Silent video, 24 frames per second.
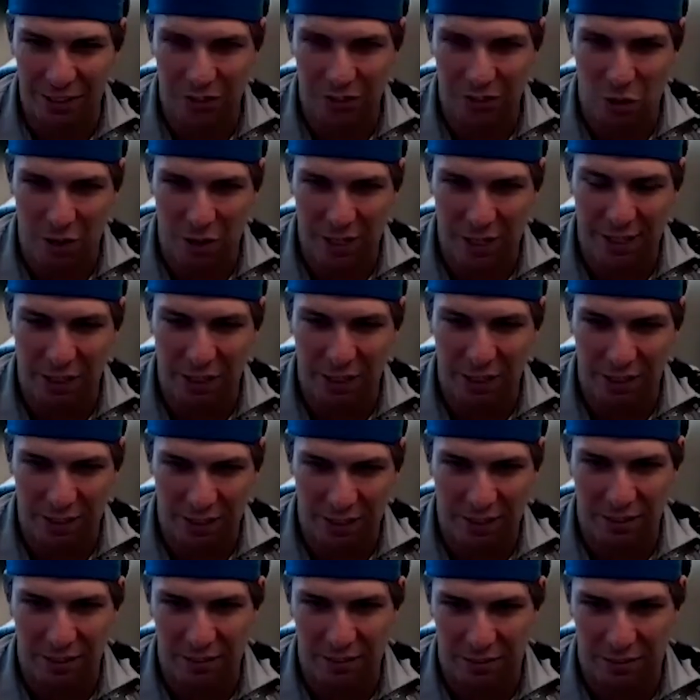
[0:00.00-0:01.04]
a tall guy. You're like
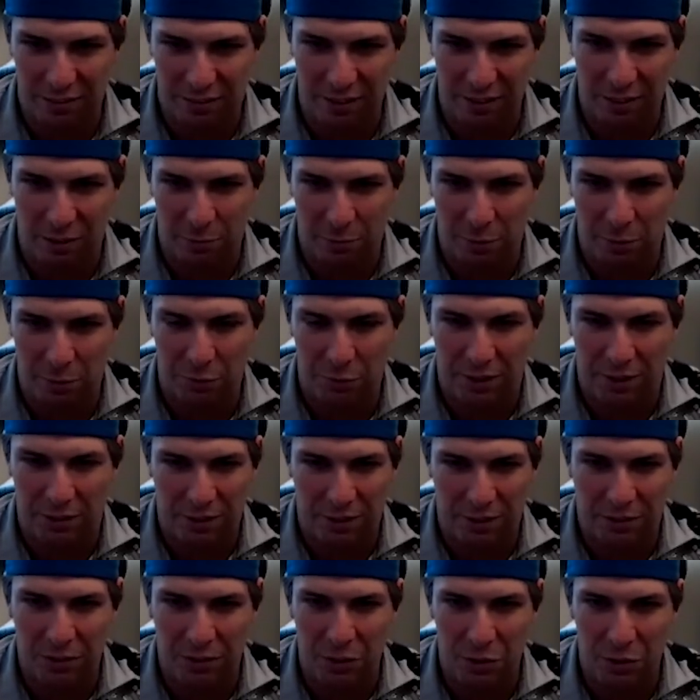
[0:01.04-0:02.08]
like above like
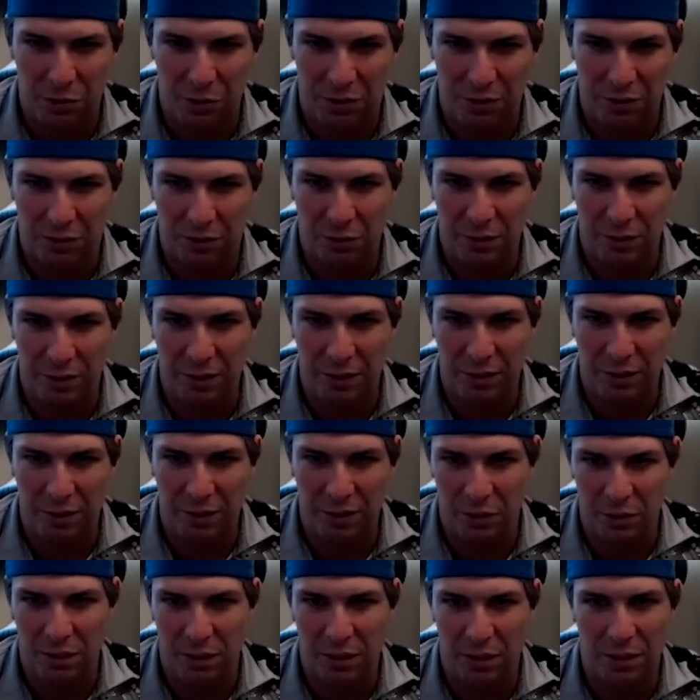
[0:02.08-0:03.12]
six two, six three,
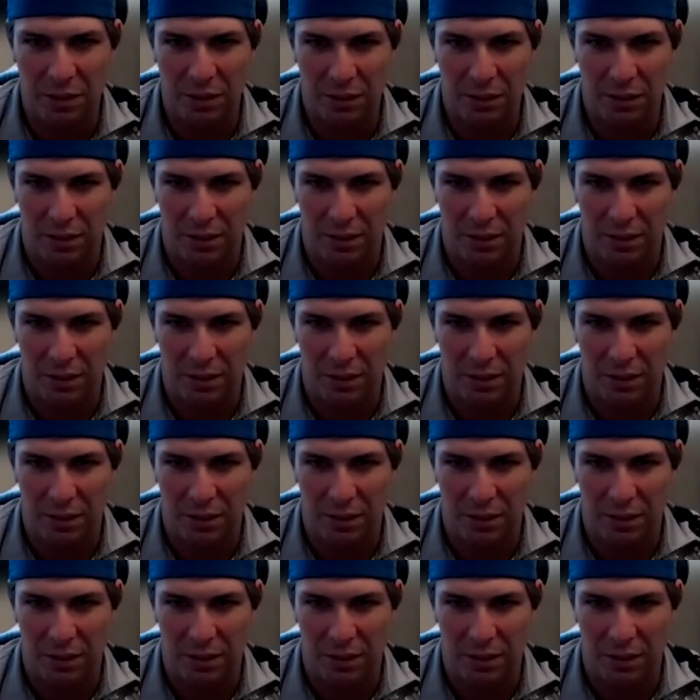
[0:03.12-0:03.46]
or